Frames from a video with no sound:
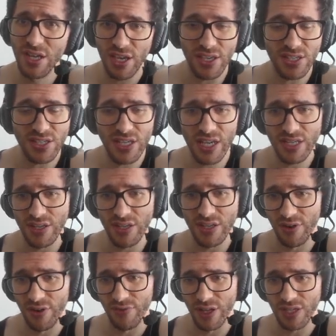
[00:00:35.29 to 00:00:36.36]
e6, a
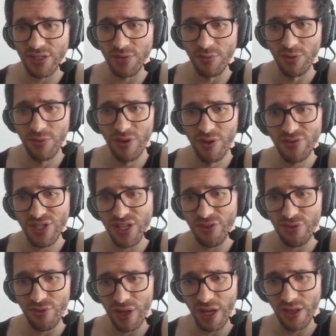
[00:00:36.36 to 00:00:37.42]
very flexible move.
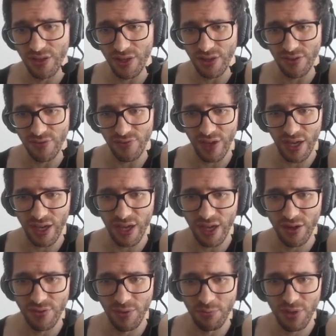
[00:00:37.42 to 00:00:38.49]
g3, looking to
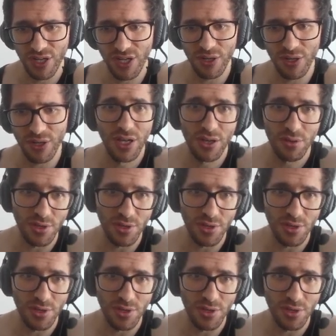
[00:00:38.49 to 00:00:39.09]
fianchetto the bishop.